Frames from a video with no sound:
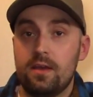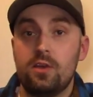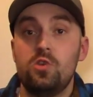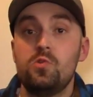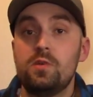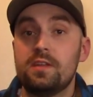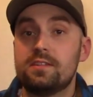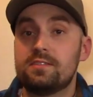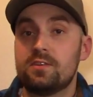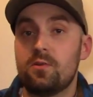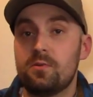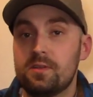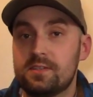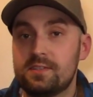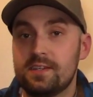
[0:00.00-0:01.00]
you can get
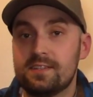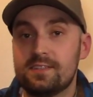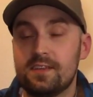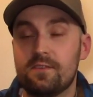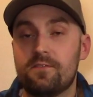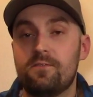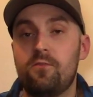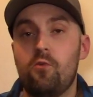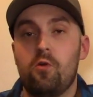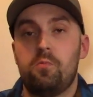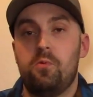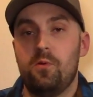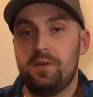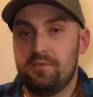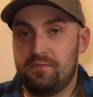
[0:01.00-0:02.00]
0 to 60 in
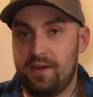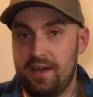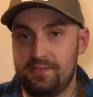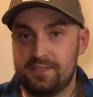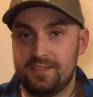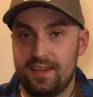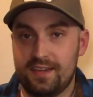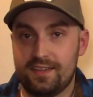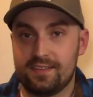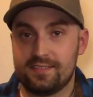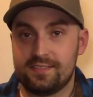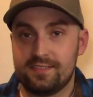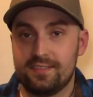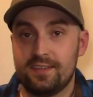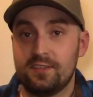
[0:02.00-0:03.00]
4.5
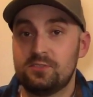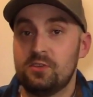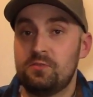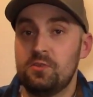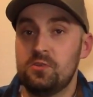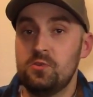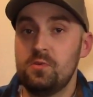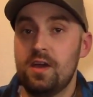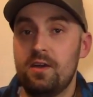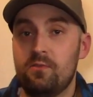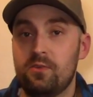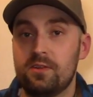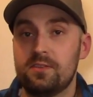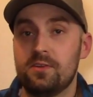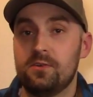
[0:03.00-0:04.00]
seconds. So if you do have
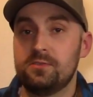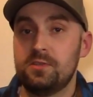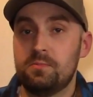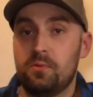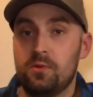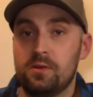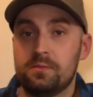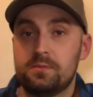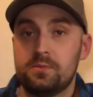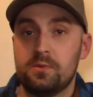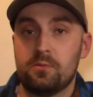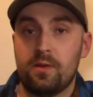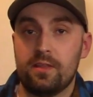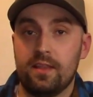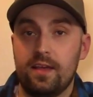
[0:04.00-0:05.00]
one of those, you pull up to
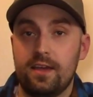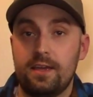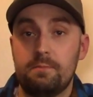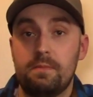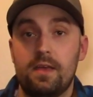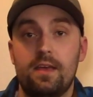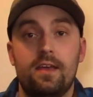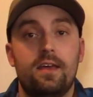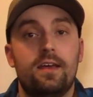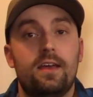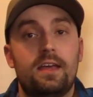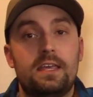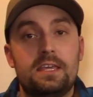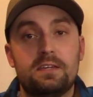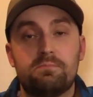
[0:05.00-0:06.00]
a red light,
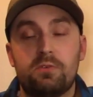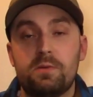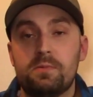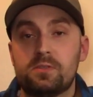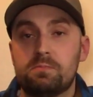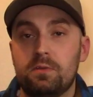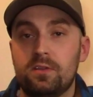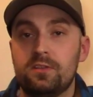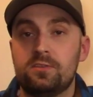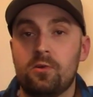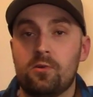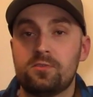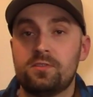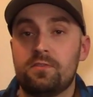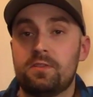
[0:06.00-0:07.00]
you can pretty much blow the
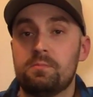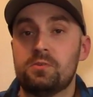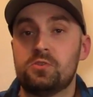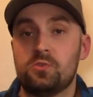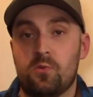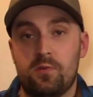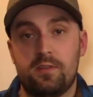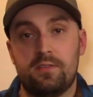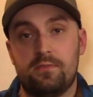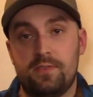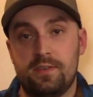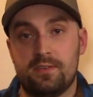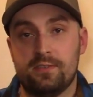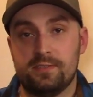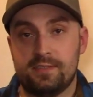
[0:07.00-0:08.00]
doors off the majority of the
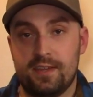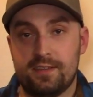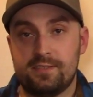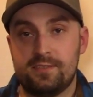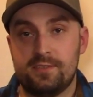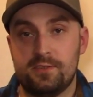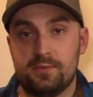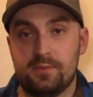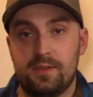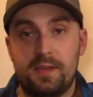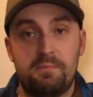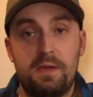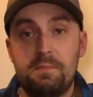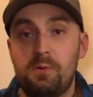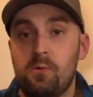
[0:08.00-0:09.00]
vehicles next to you.
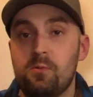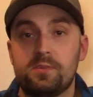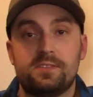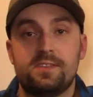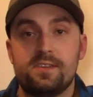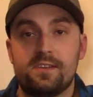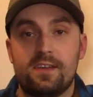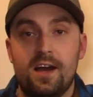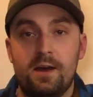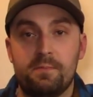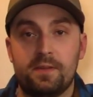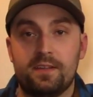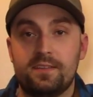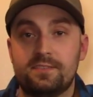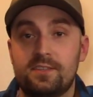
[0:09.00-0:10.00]
And people won't see it
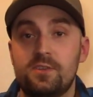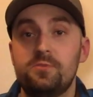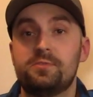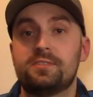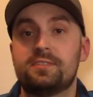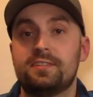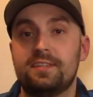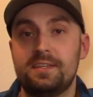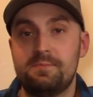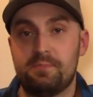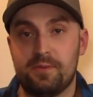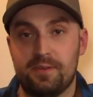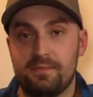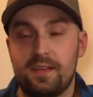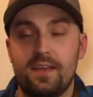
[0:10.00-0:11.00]
coming. It's the new
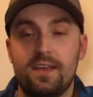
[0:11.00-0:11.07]
sleeper.